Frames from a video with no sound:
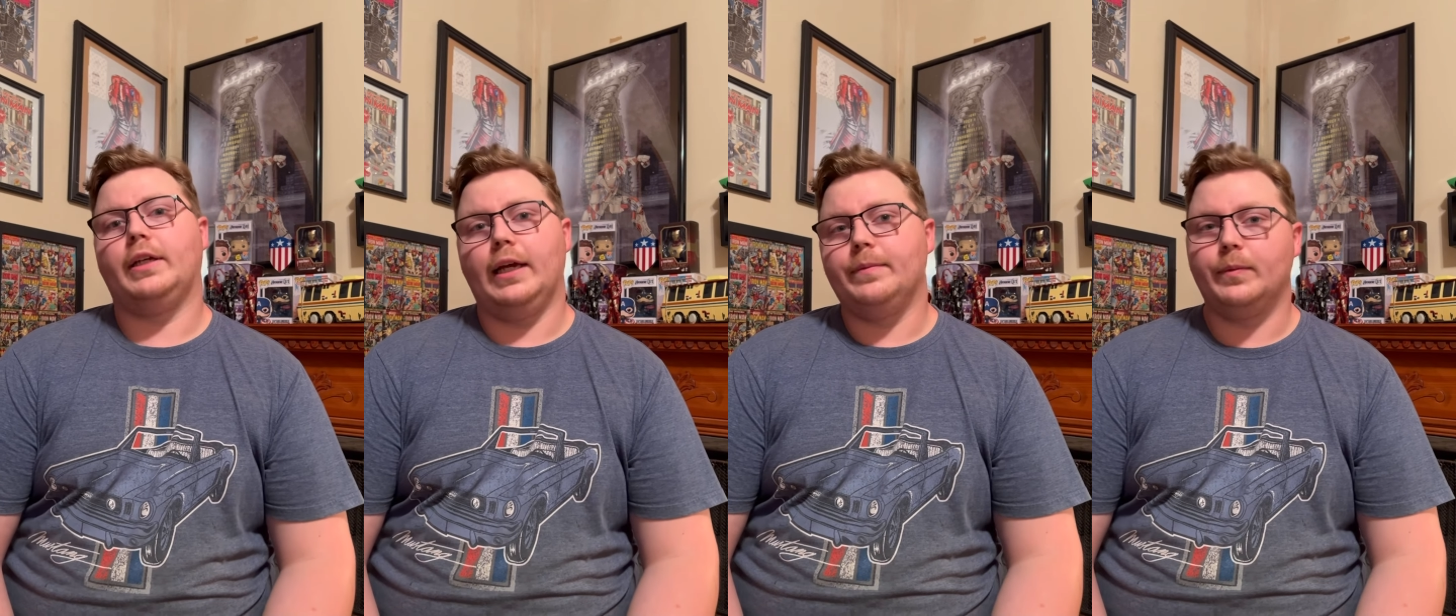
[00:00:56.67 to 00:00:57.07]

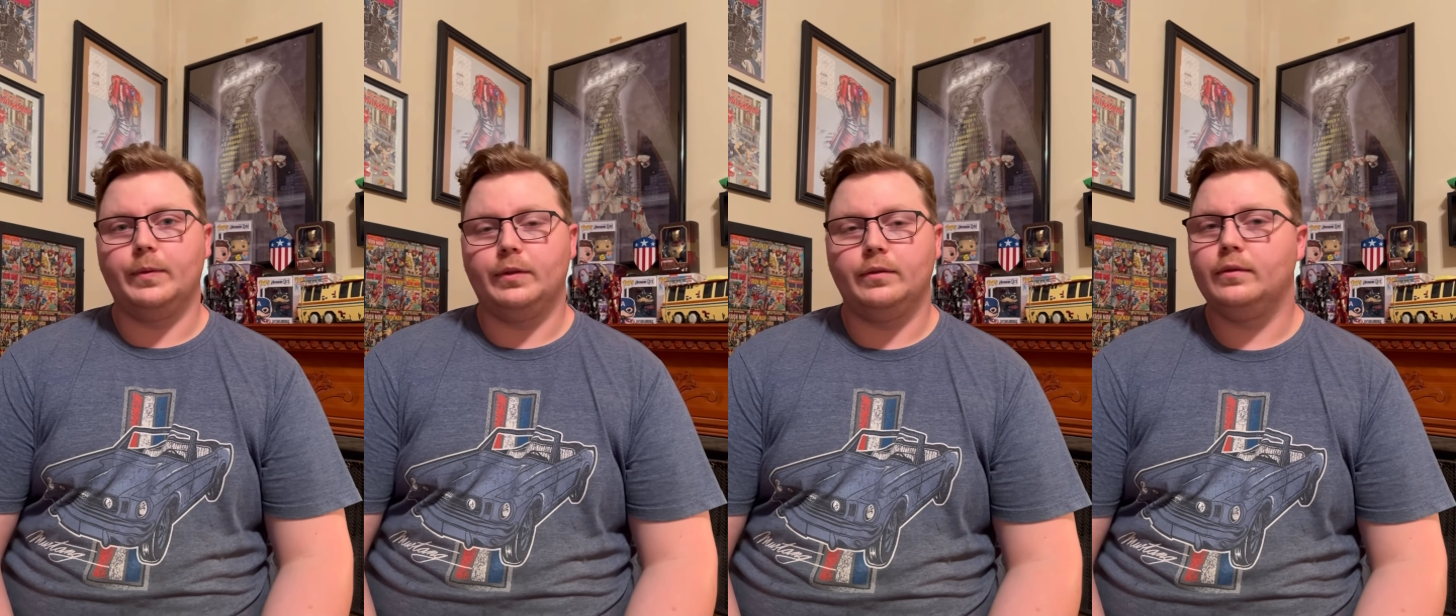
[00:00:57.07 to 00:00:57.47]

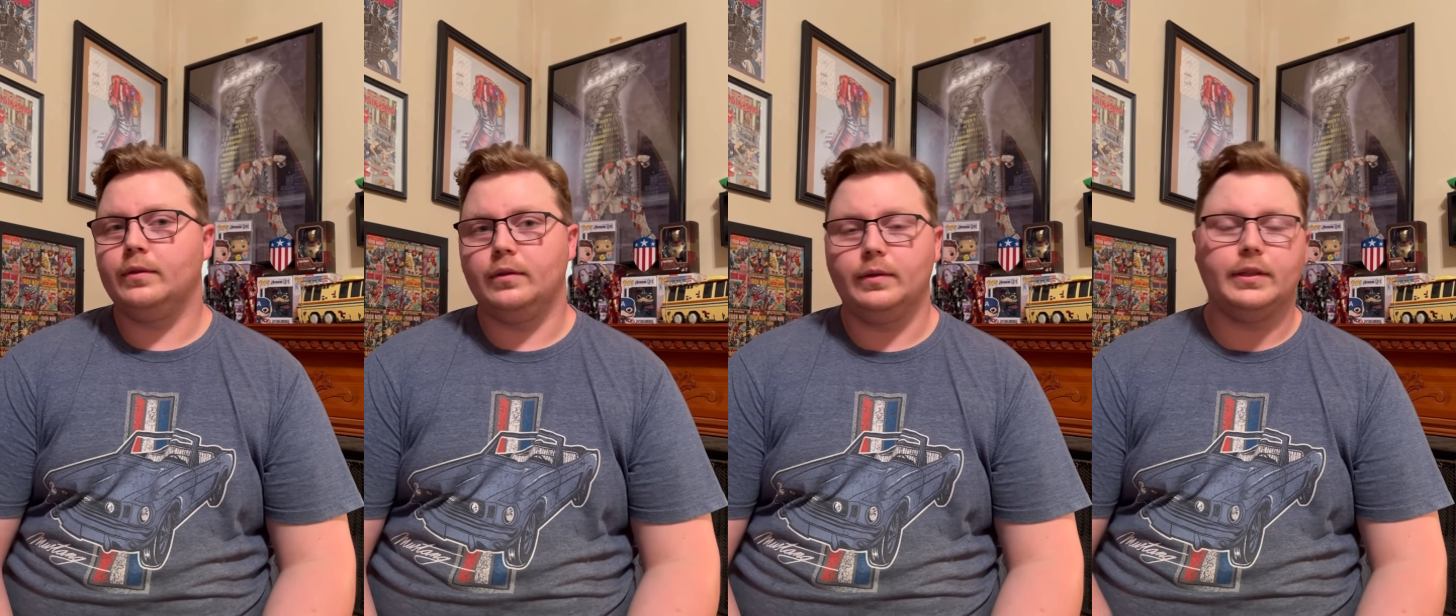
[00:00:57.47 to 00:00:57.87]
capable
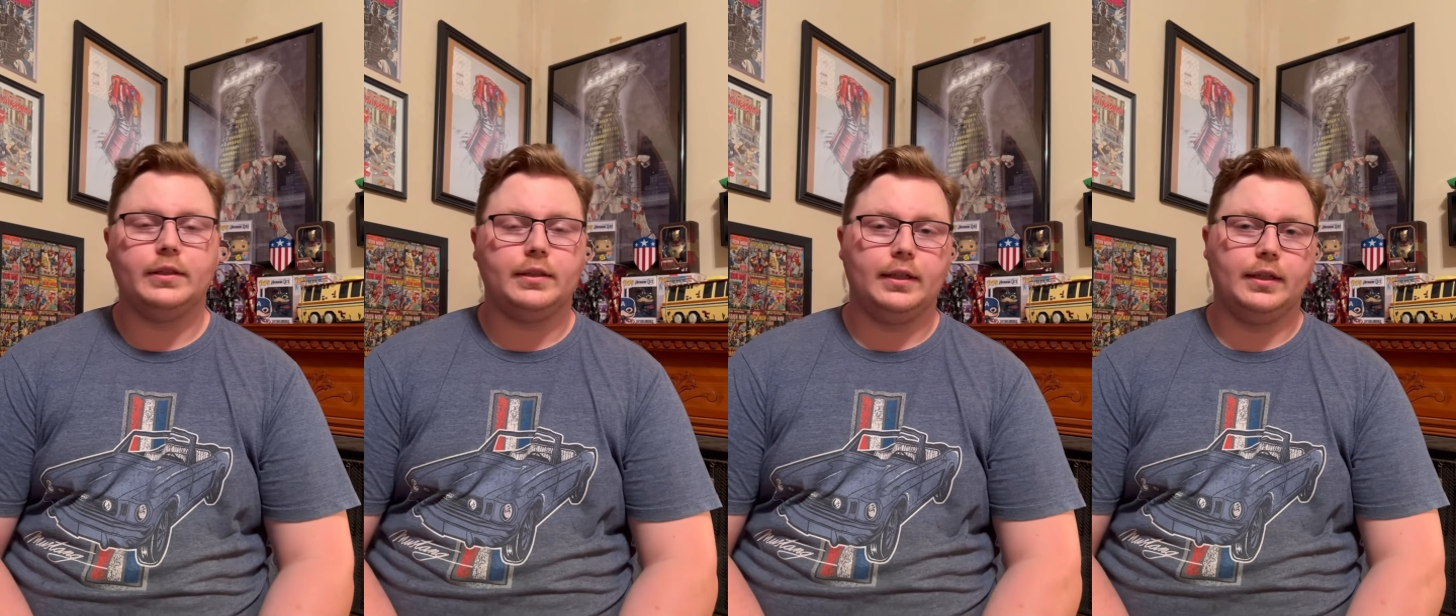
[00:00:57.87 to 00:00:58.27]
with
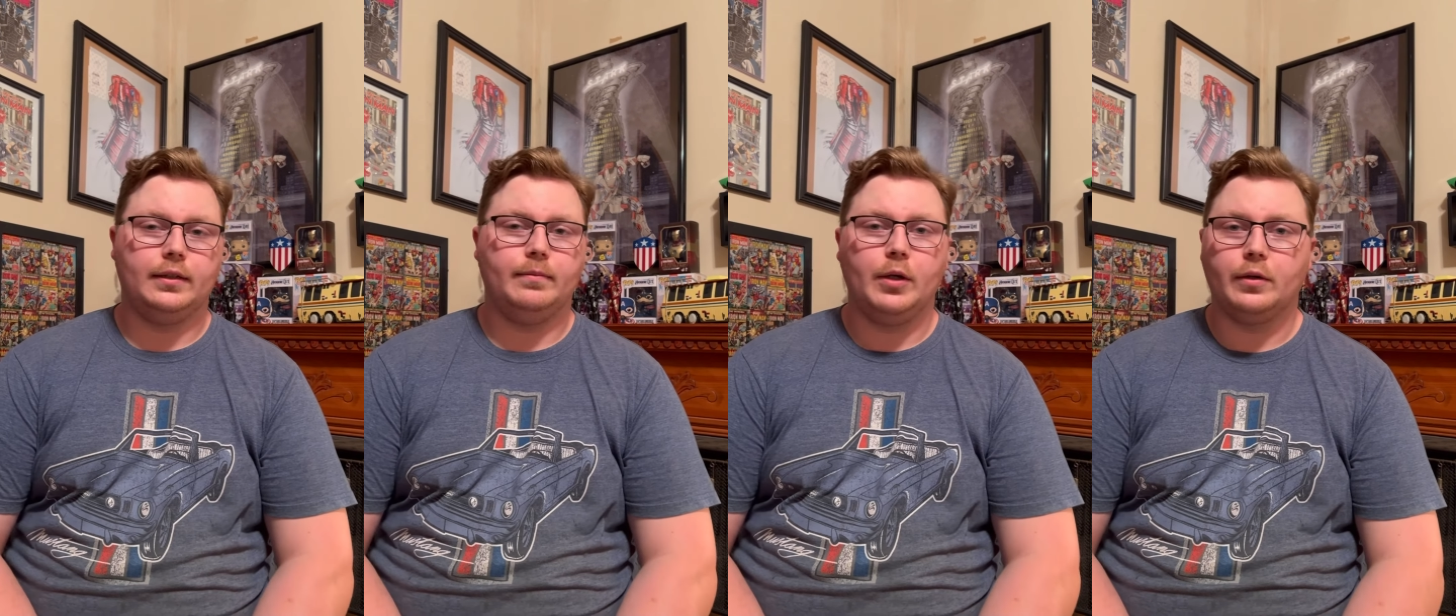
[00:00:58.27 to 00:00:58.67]
this
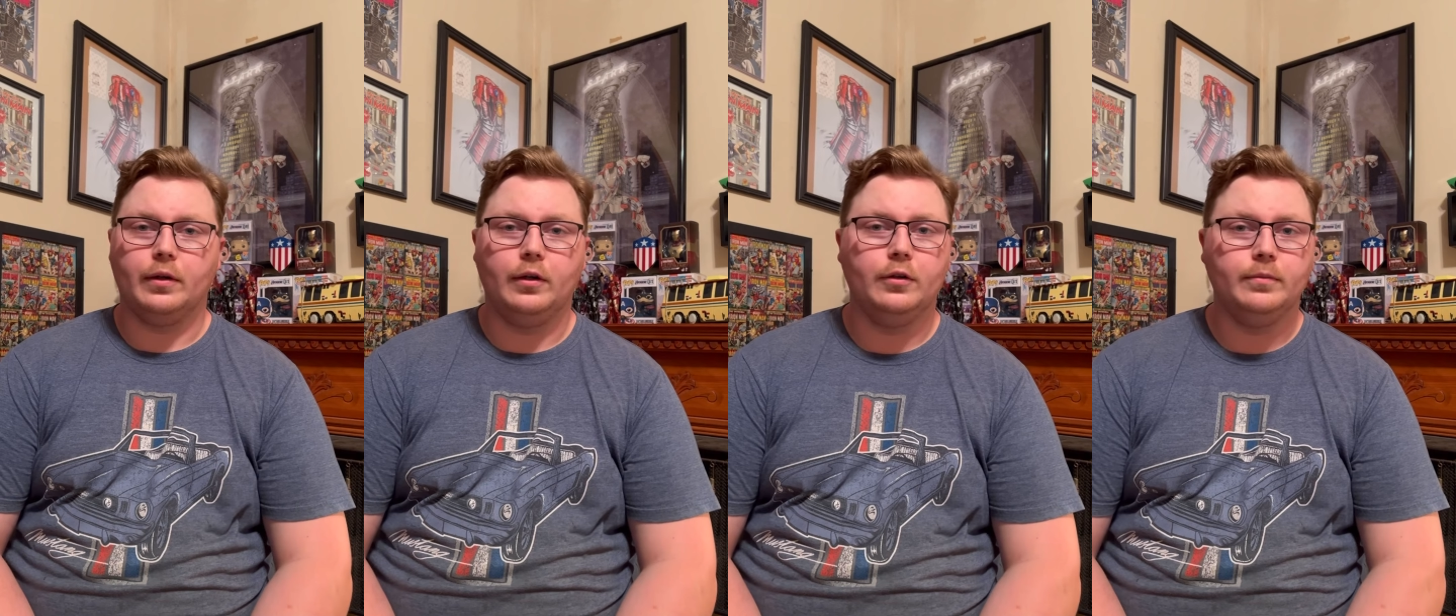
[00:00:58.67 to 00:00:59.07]

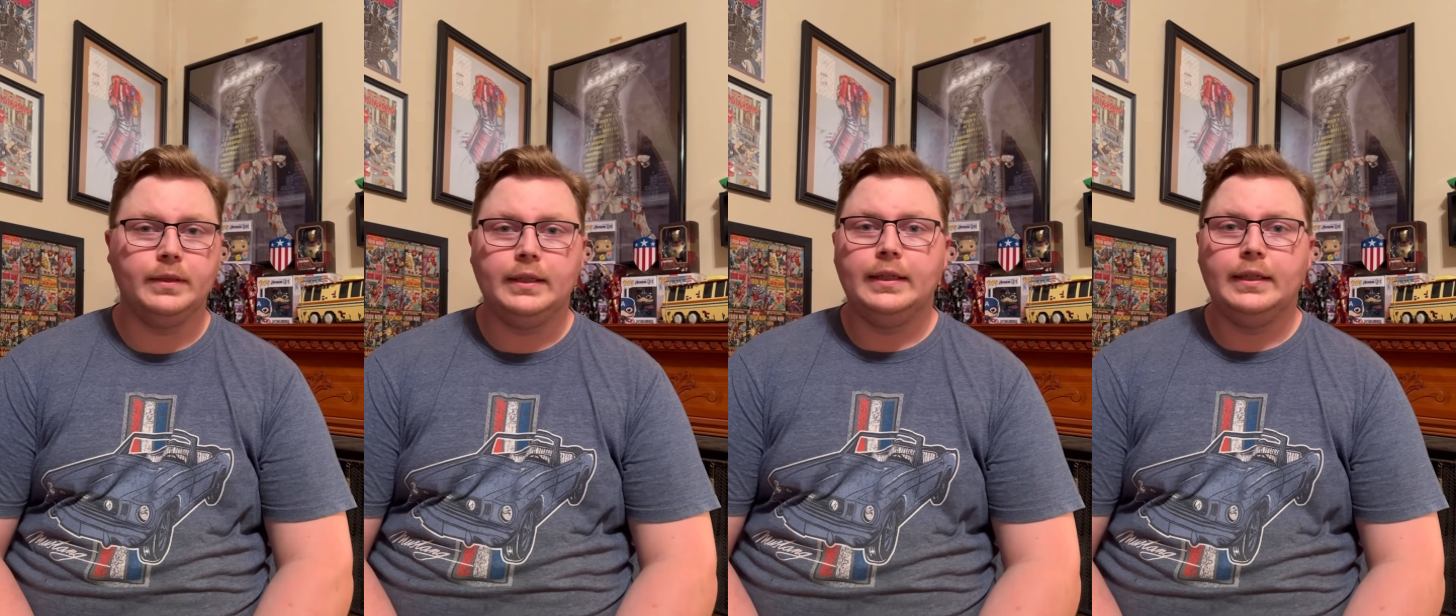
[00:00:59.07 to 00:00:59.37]
motorhome.